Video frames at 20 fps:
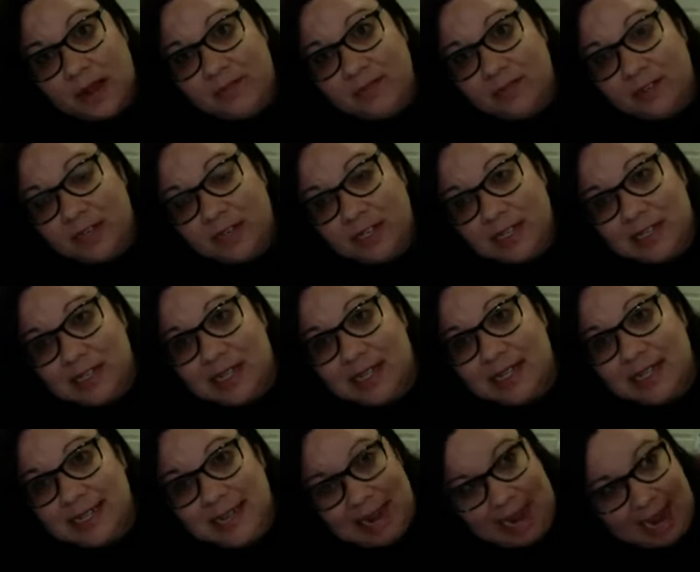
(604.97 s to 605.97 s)
friends, the
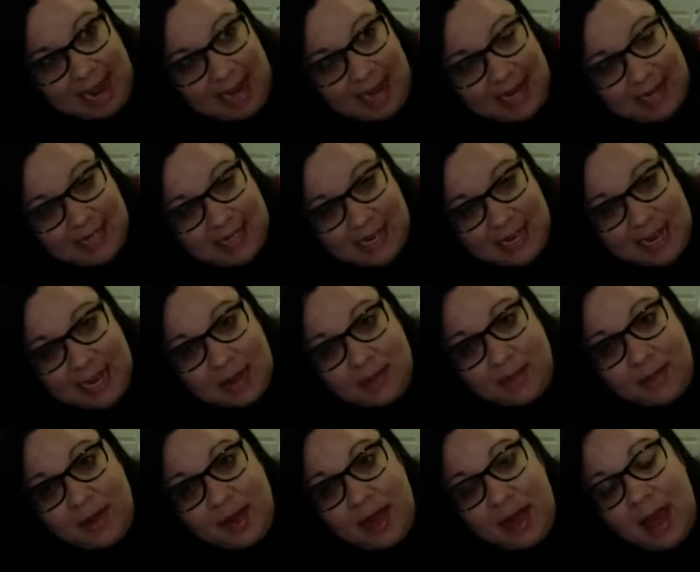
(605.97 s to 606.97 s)
tag
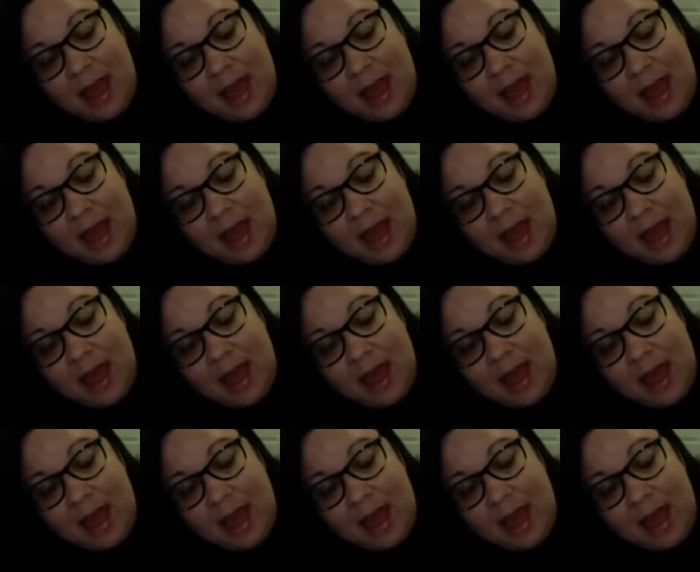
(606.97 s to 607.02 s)
team,